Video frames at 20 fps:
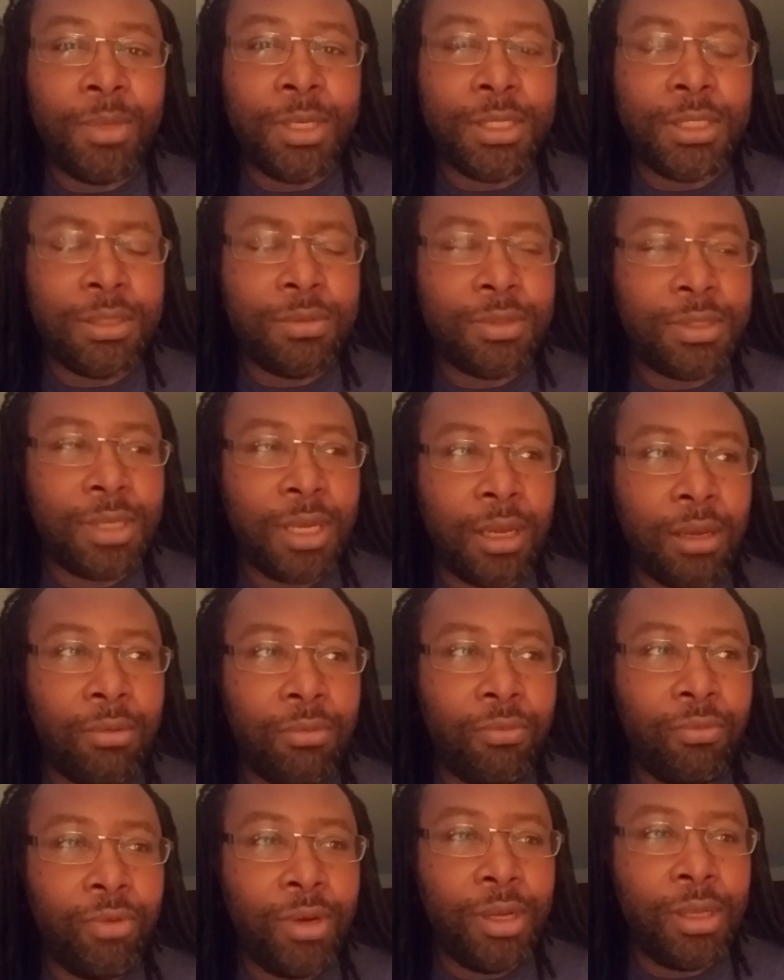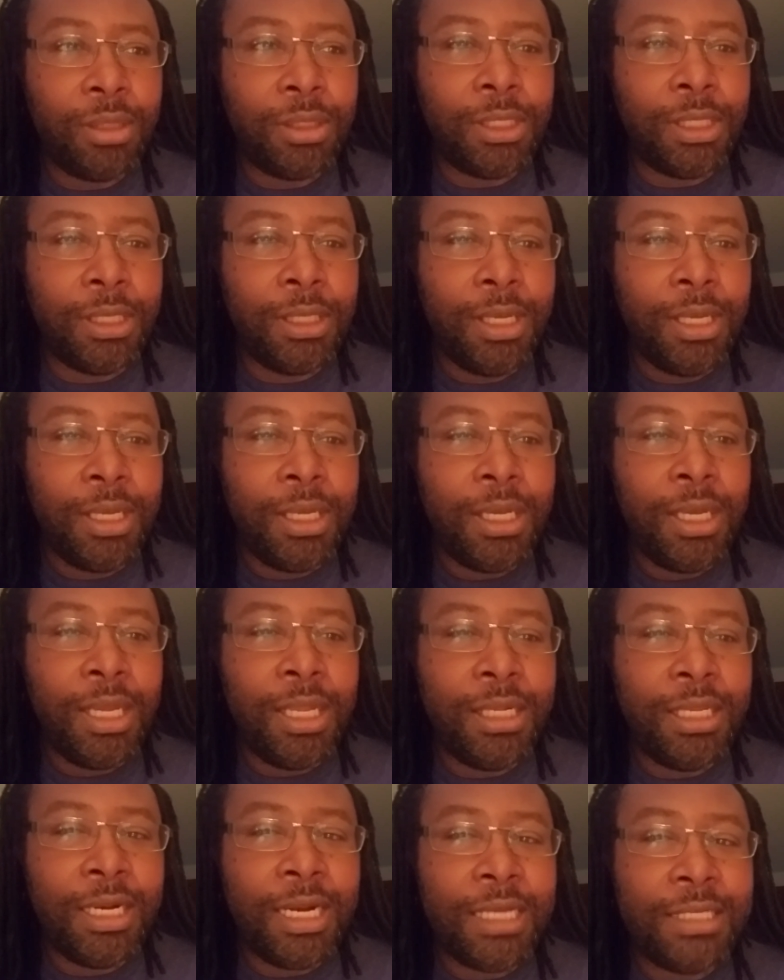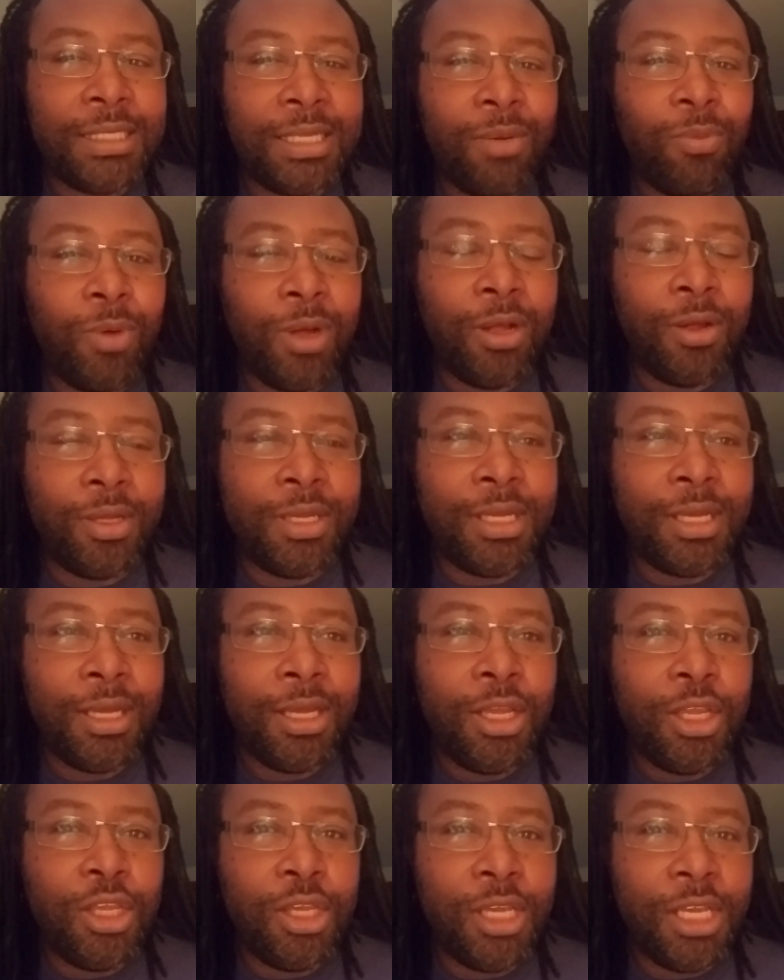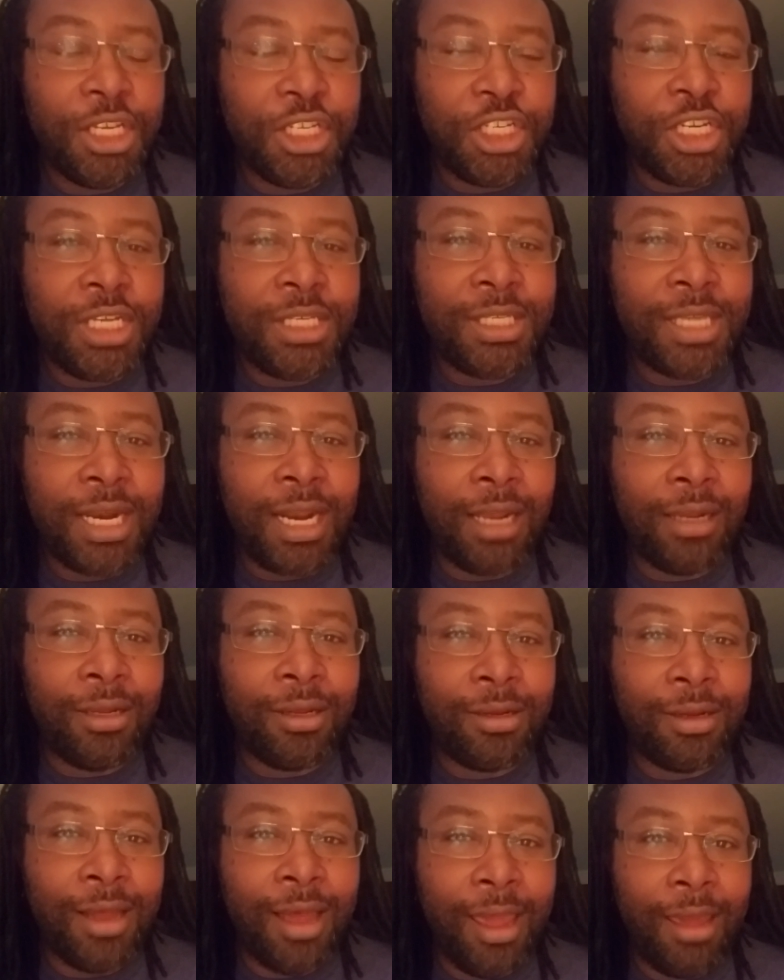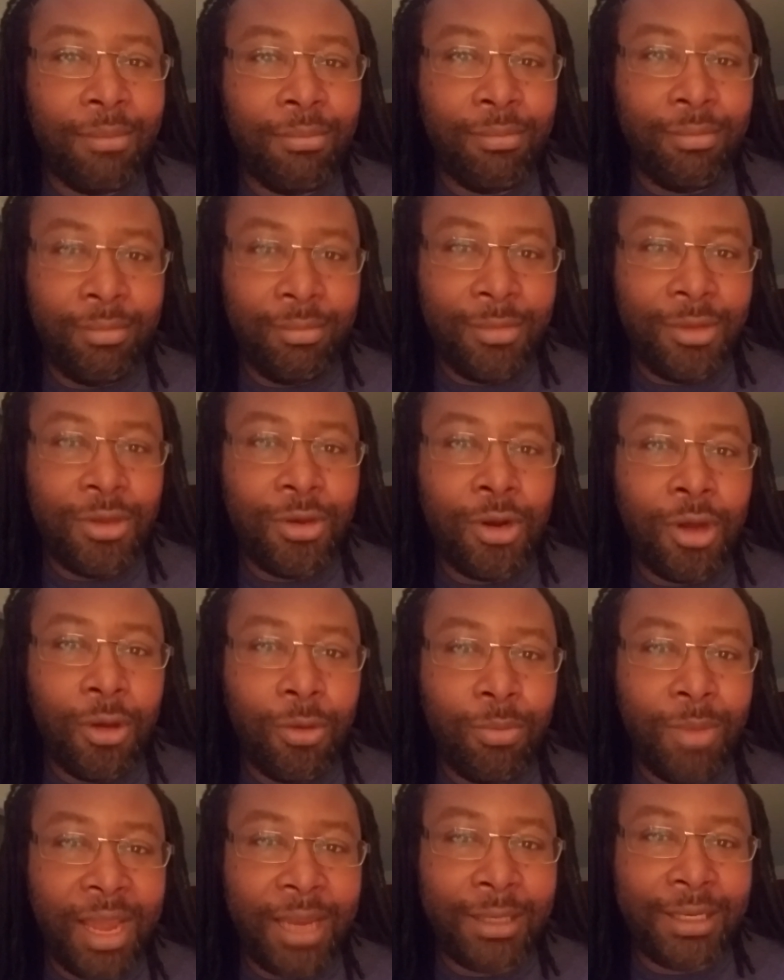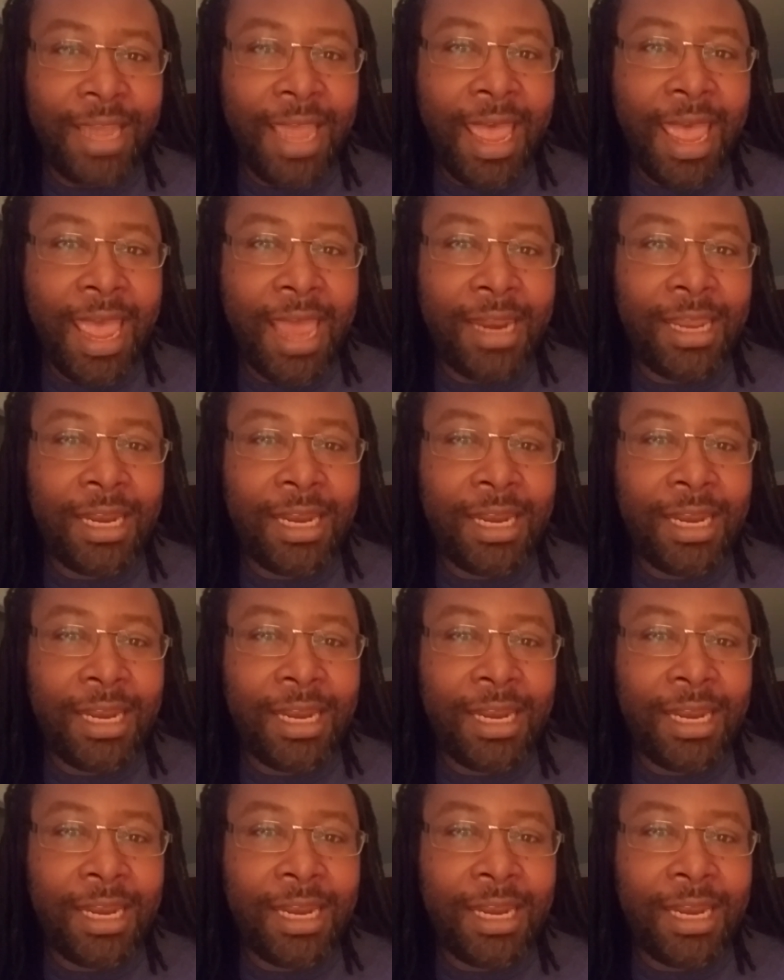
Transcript: And she was like, "Really?" And then I said, "Well, she said I look like, you know, my dad."